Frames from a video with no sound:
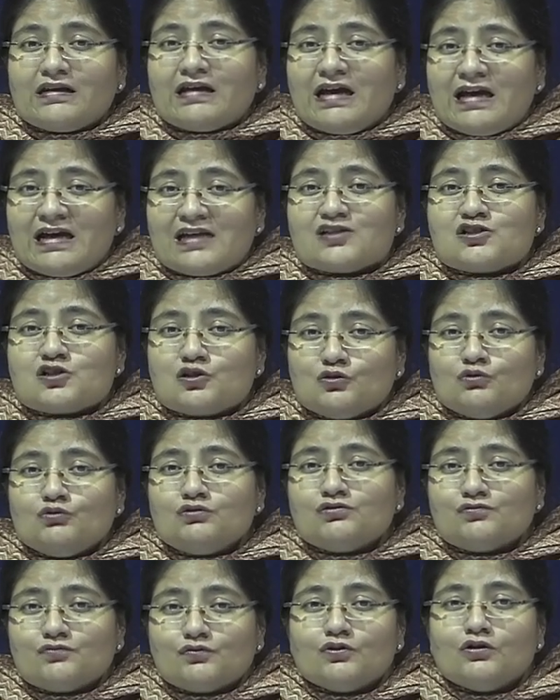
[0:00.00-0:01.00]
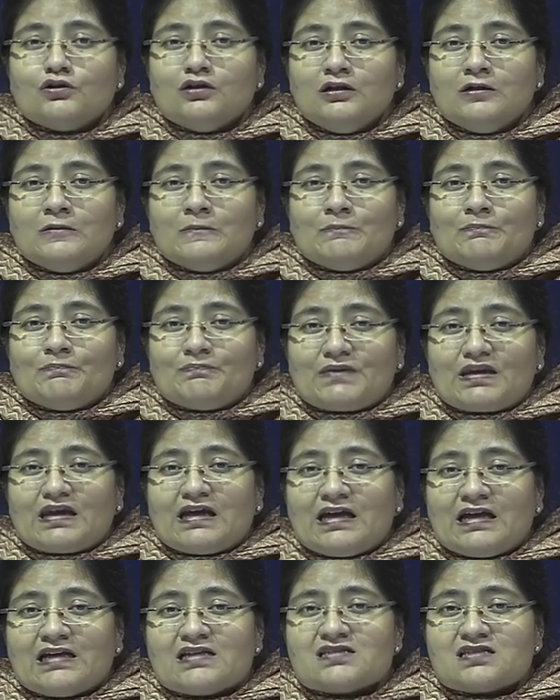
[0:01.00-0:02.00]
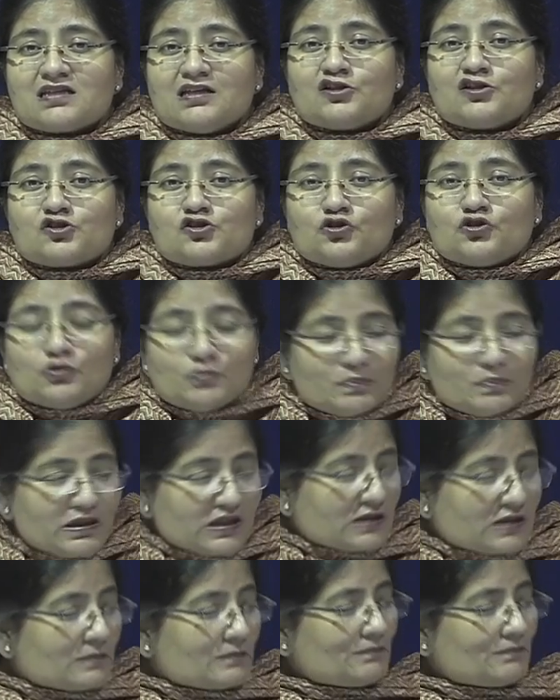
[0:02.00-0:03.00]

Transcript: as useful as it should be.